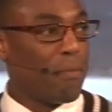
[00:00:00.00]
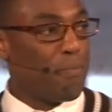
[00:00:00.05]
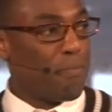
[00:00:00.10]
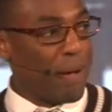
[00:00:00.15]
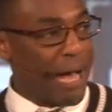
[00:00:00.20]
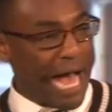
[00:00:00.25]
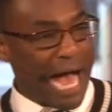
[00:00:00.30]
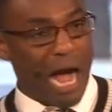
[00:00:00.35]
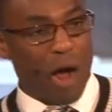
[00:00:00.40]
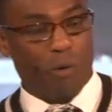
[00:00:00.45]

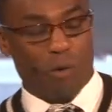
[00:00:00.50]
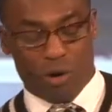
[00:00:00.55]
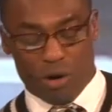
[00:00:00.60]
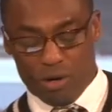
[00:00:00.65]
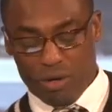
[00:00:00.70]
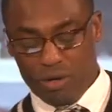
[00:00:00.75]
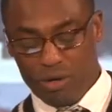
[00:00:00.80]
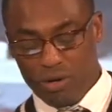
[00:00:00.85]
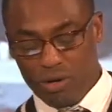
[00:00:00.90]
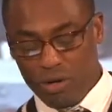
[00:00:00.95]

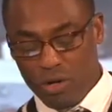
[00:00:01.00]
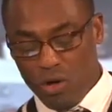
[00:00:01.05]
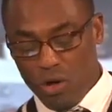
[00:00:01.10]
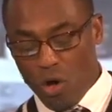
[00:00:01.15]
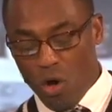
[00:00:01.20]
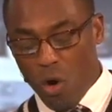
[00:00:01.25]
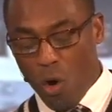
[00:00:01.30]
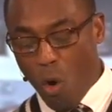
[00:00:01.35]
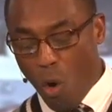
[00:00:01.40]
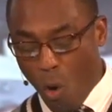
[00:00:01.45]
Power
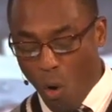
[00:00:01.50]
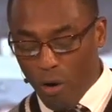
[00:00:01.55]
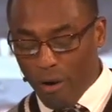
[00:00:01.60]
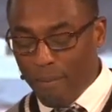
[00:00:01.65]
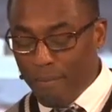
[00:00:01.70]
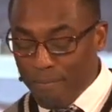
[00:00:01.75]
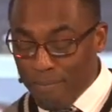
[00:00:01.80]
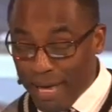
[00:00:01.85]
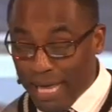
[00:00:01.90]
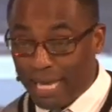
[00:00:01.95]
or
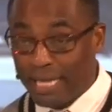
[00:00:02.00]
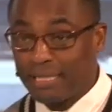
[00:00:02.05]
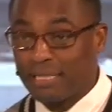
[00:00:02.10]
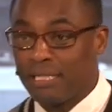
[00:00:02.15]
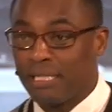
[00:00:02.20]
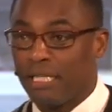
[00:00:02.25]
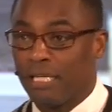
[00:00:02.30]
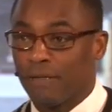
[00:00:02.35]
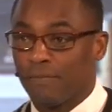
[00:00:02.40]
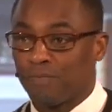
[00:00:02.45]

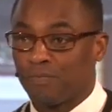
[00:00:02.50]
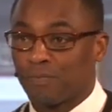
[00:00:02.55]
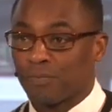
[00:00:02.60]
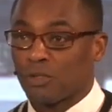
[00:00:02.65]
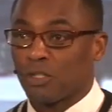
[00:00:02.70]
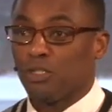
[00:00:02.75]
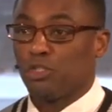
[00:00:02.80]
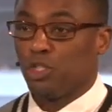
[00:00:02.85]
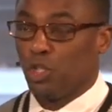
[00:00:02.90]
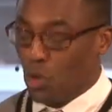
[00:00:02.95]
ability
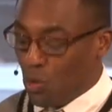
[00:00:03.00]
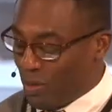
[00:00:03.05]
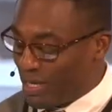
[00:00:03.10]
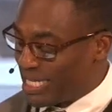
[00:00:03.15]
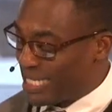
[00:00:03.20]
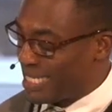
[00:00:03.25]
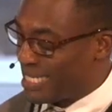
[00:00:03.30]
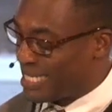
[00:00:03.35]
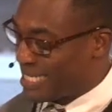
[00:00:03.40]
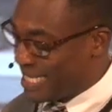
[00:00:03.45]
to
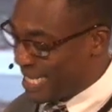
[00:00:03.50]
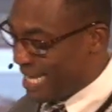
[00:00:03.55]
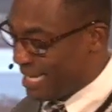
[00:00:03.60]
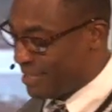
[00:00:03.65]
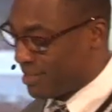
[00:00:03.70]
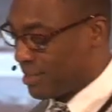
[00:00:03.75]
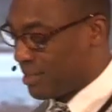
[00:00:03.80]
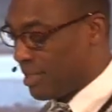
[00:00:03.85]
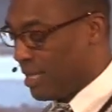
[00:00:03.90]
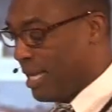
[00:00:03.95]

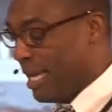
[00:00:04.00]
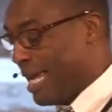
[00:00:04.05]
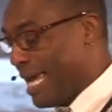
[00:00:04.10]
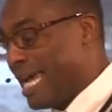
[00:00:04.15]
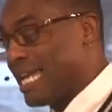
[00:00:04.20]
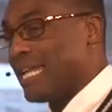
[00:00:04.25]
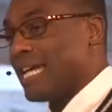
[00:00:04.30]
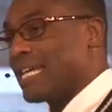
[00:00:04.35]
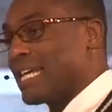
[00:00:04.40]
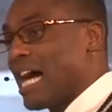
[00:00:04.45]
assist
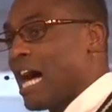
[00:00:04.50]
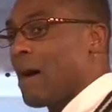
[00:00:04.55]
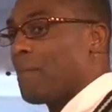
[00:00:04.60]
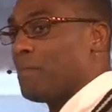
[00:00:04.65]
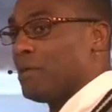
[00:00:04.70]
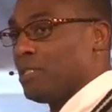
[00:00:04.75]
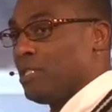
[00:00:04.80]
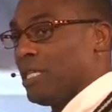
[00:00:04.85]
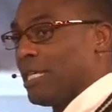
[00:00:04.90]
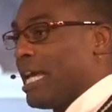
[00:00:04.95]
in
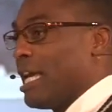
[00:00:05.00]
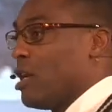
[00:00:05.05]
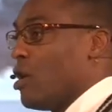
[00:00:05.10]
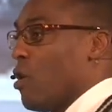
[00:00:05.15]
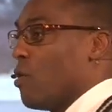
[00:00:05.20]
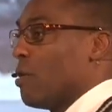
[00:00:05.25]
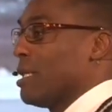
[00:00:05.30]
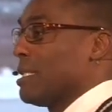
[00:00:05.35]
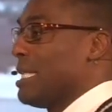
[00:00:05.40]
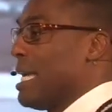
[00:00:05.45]
accomplishing a
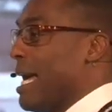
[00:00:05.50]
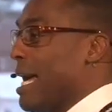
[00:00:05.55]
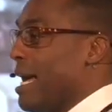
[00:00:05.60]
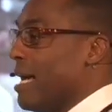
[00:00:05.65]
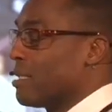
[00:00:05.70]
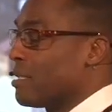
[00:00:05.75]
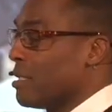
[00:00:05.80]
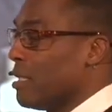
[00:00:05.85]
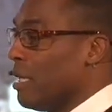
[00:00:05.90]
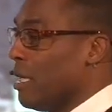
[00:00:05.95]
goal or
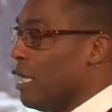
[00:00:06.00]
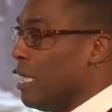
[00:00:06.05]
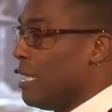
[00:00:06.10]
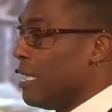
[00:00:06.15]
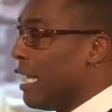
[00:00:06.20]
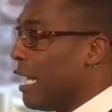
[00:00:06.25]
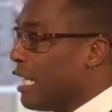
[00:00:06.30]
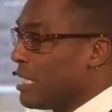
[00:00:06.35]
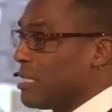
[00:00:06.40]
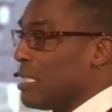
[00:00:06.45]
task.
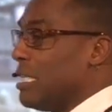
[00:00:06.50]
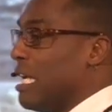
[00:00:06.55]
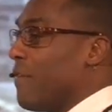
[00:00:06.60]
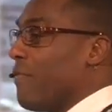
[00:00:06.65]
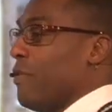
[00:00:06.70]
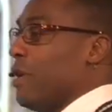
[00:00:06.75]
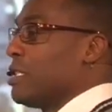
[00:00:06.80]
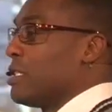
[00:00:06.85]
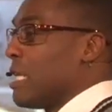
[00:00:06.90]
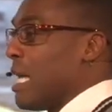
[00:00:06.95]
Now that's the
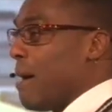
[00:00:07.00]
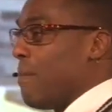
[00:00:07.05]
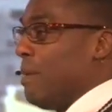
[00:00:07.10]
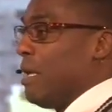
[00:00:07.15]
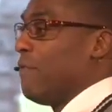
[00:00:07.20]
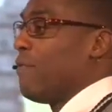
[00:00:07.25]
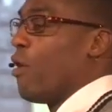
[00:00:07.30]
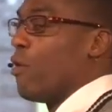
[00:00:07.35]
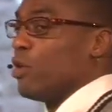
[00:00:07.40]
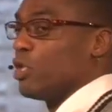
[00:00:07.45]
definition I
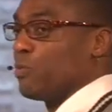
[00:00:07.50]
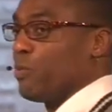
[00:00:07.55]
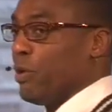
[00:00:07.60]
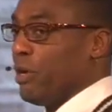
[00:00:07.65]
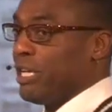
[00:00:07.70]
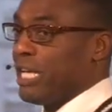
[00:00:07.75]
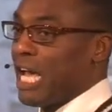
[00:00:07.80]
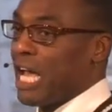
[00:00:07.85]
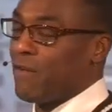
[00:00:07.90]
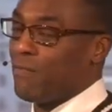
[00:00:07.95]
believe Holy
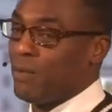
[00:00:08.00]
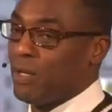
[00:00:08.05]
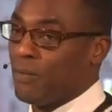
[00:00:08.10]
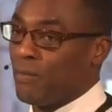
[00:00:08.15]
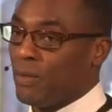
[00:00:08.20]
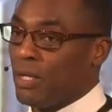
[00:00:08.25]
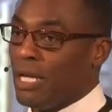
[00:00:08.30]
Spirit gave me.